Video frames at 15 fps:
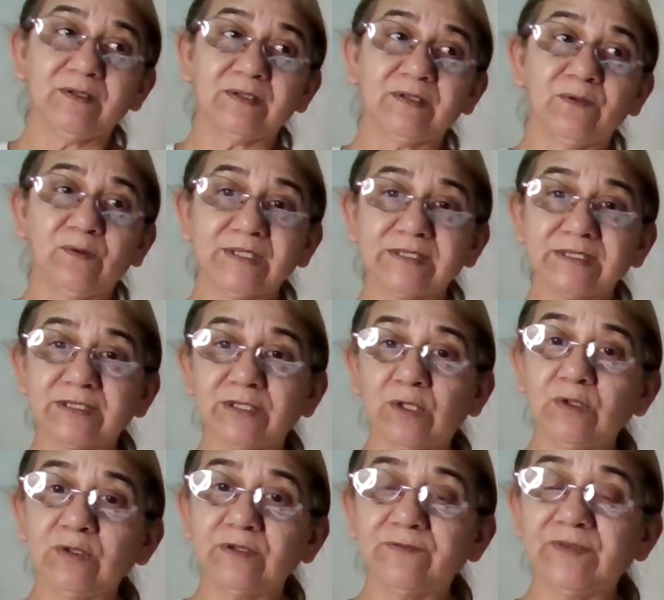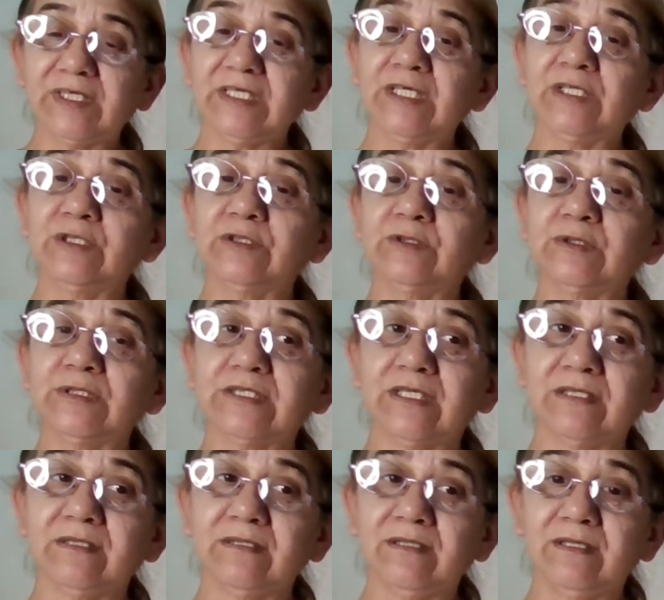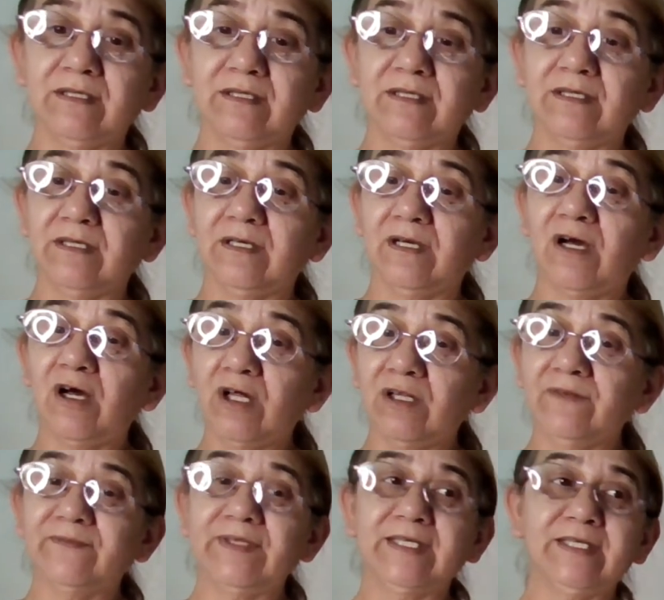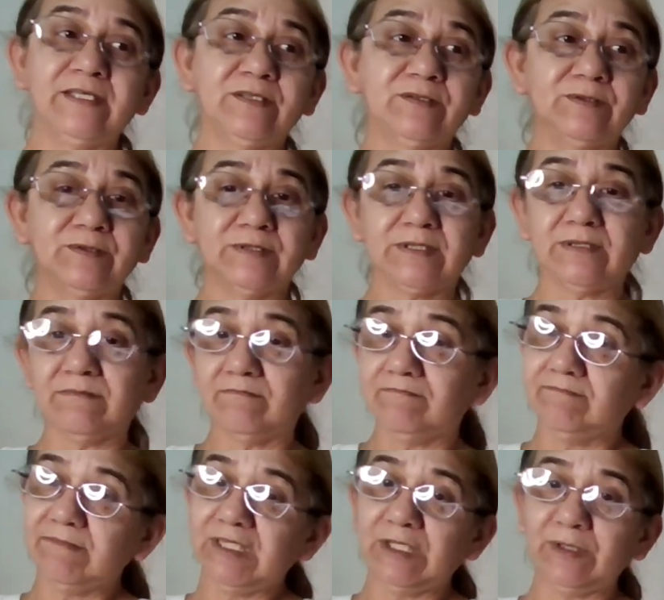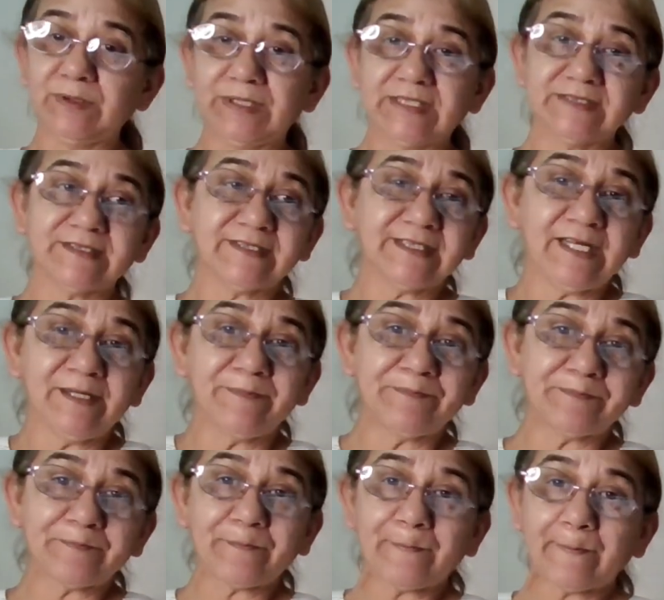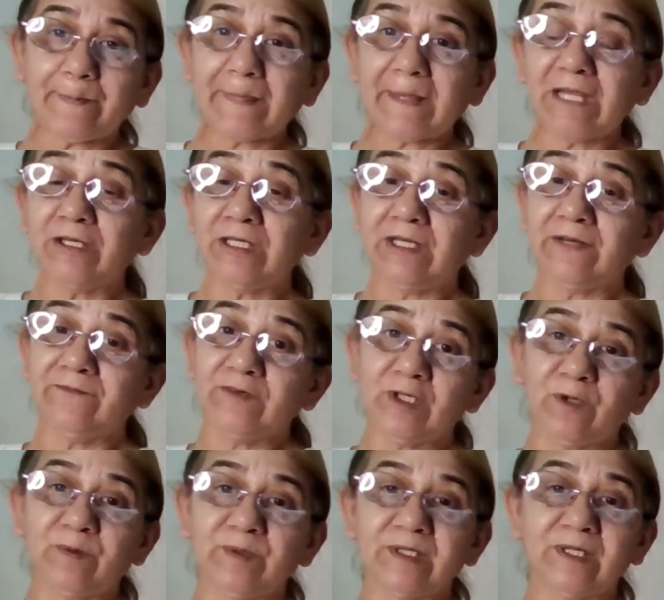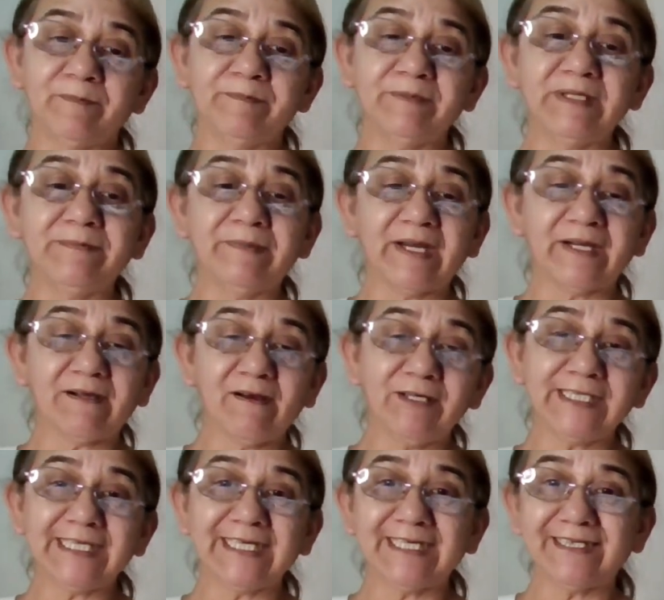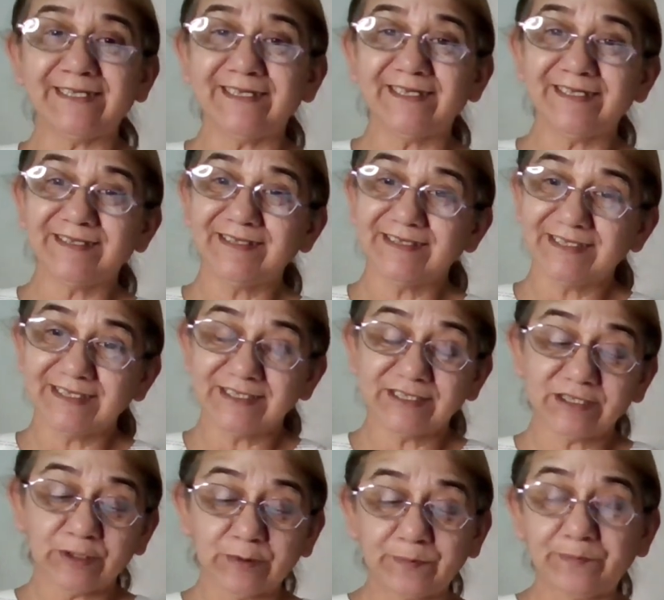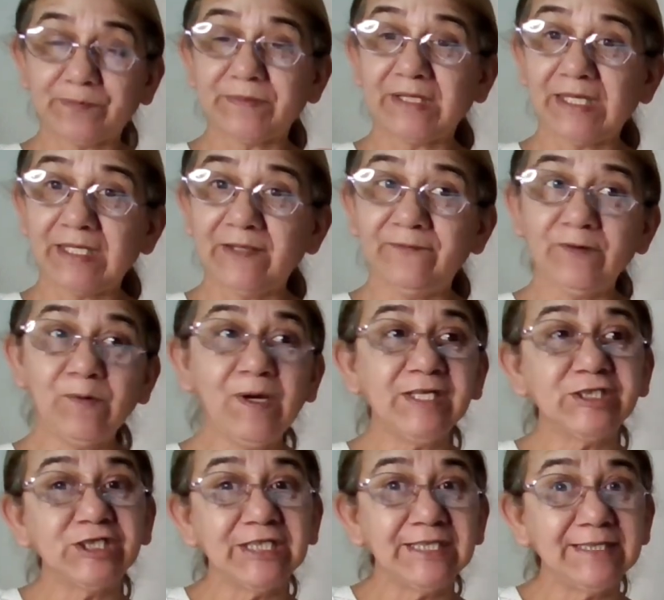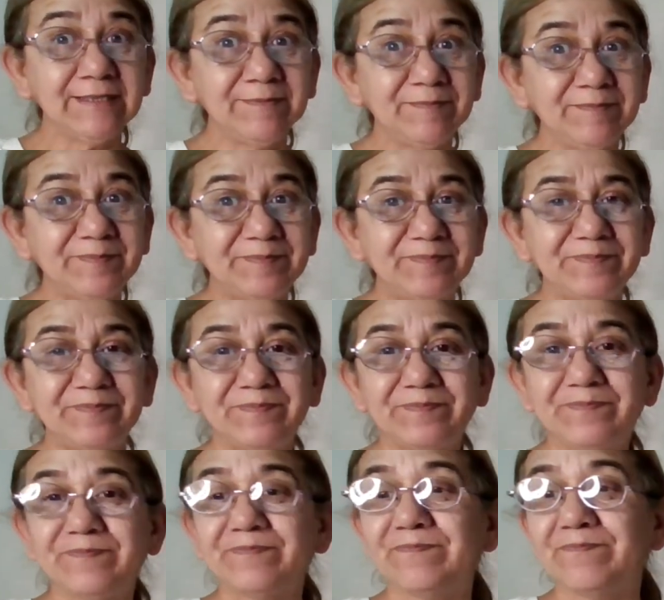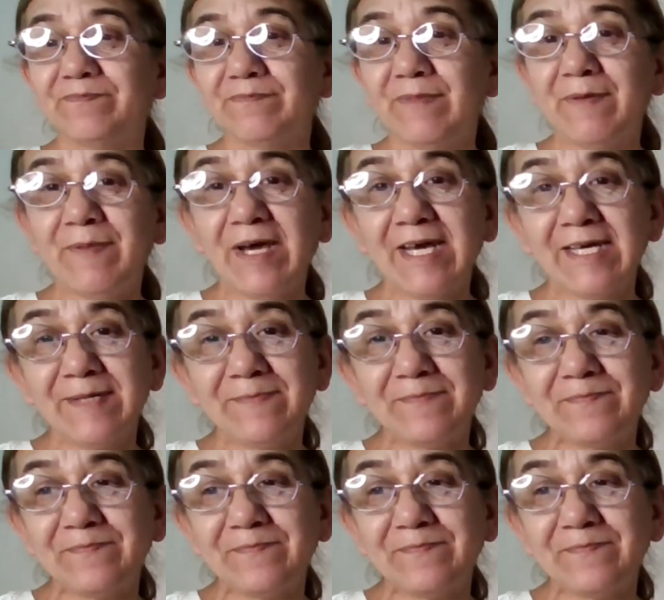the what sold videos and haul videos and things like that. You never know when I'll be back on again. So thank you for watching. Bye.